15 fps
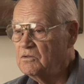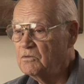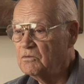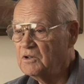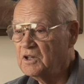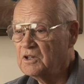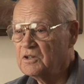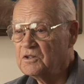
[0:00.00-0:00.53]

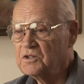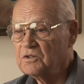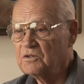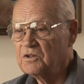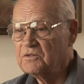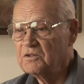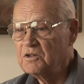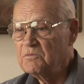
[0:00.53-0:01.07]
week or
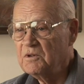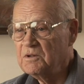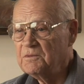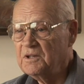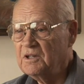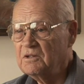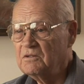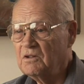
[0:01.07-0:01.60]
2 or 3,
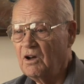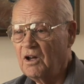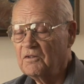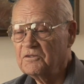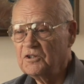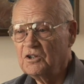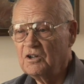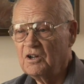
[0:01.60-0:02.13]
maybe
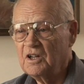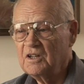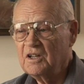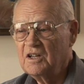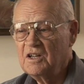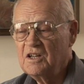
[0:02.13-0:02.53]
off and on,